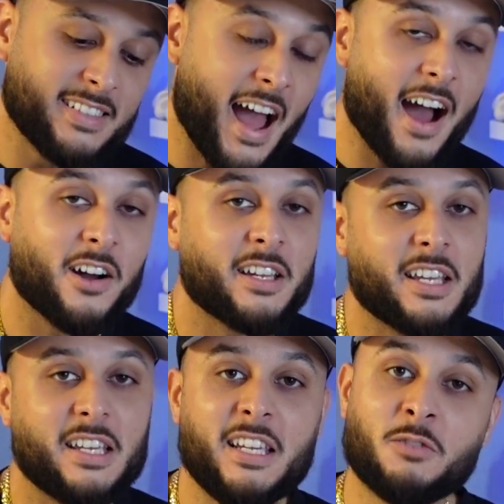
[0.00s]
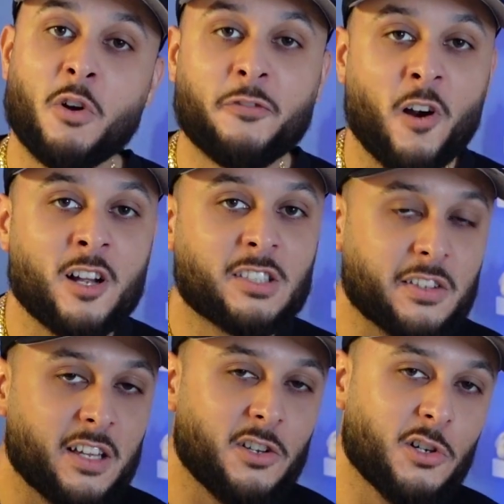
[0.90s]
Now, he's referring
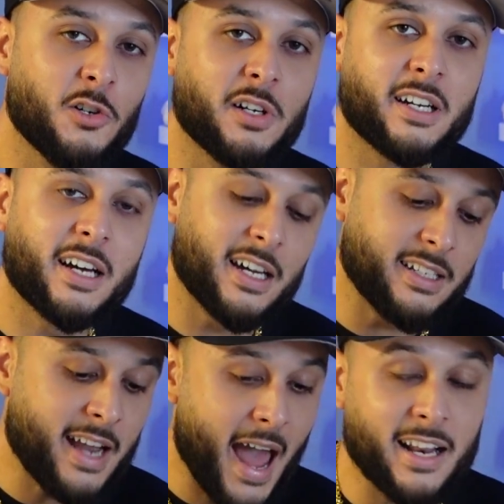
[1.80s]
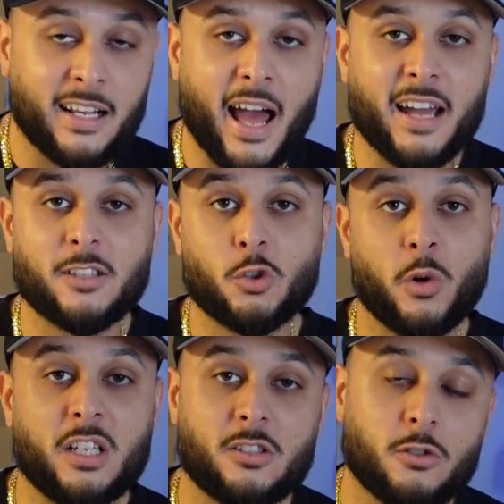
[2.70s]
to the new uh, Adilette
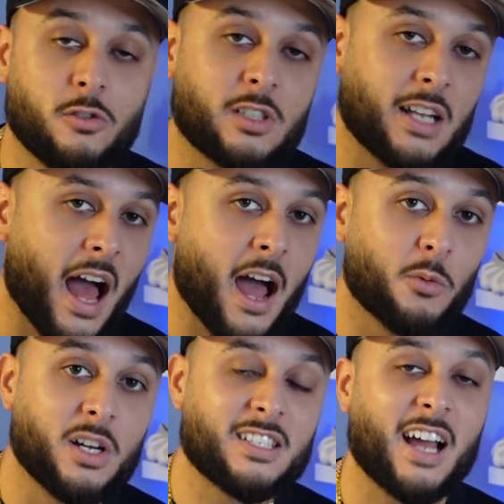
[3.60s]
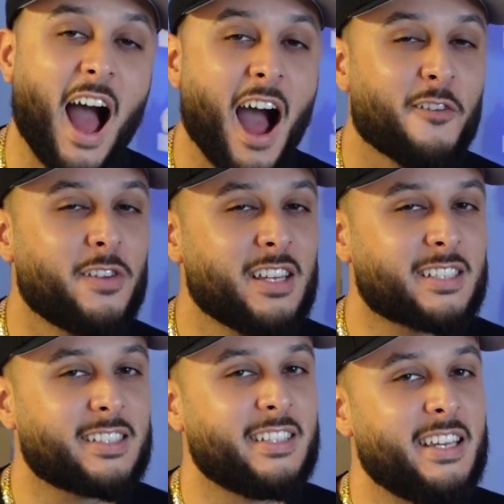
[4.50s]
22 slide, which
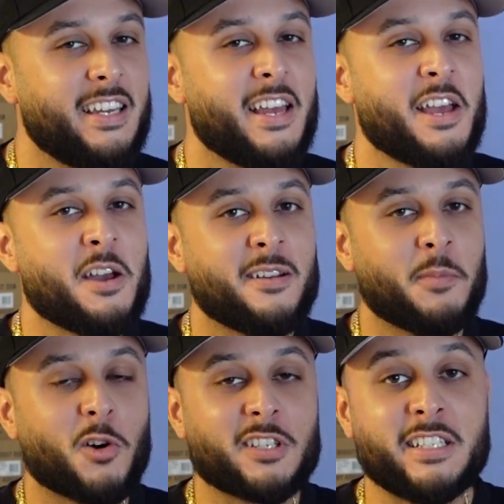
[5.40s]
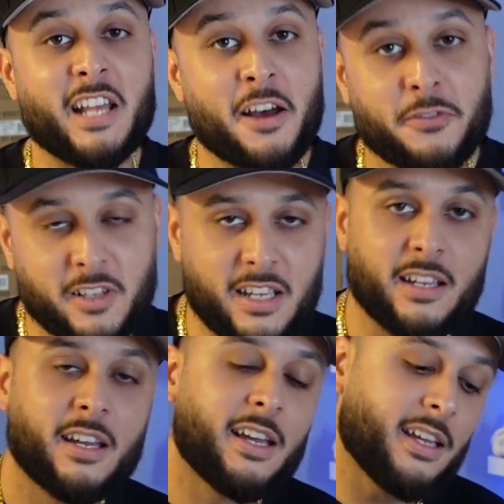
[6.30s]
obviously, most
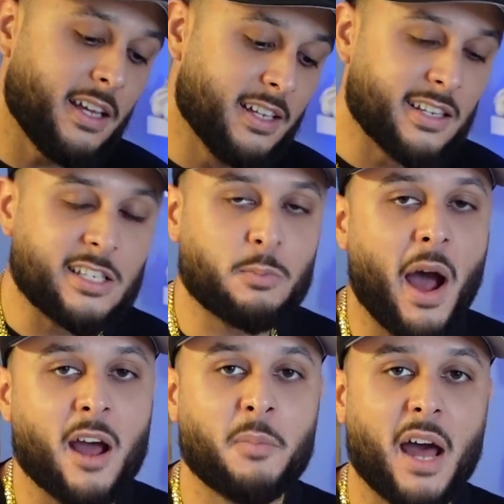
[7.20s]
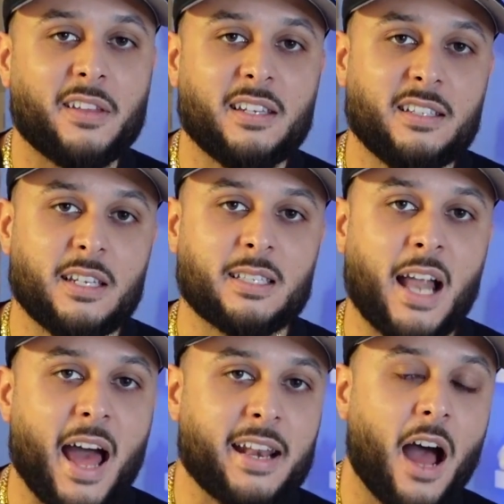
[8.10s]
definitely is inspired by the Yeezy
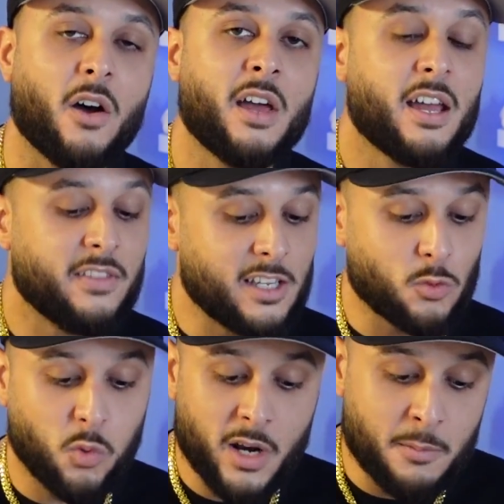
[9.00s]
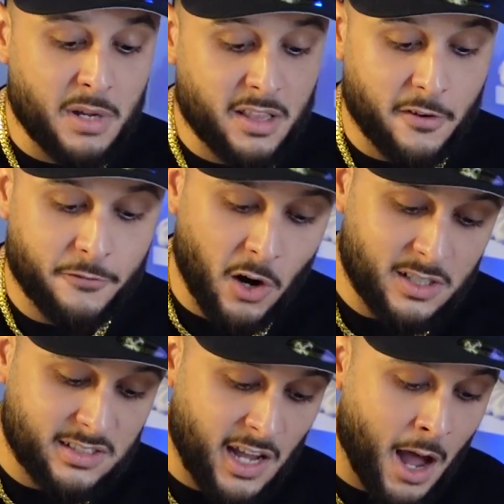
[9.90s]
slide. Now, this wouldn't be the
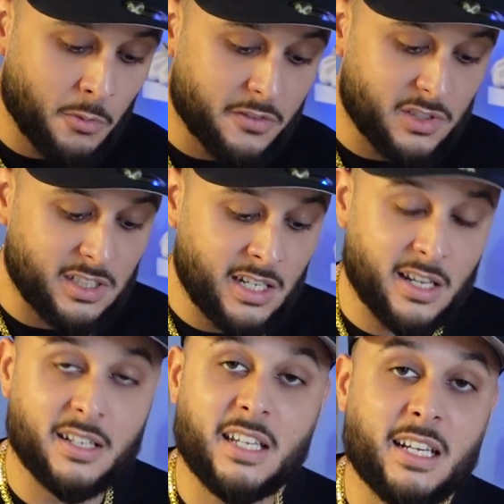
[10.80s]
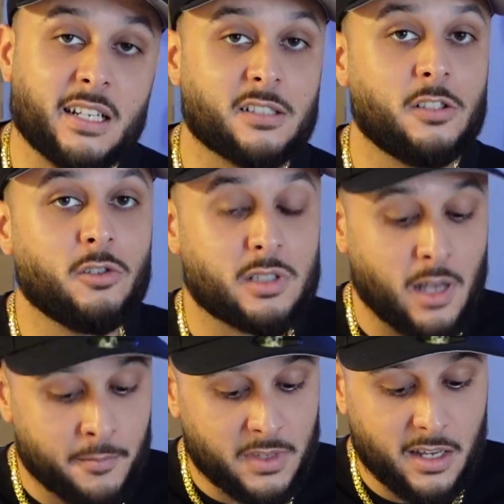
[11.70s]
first time we've seen Adidas do
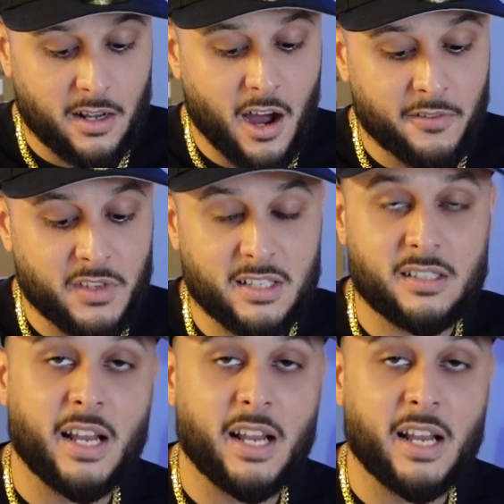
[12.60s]
something of this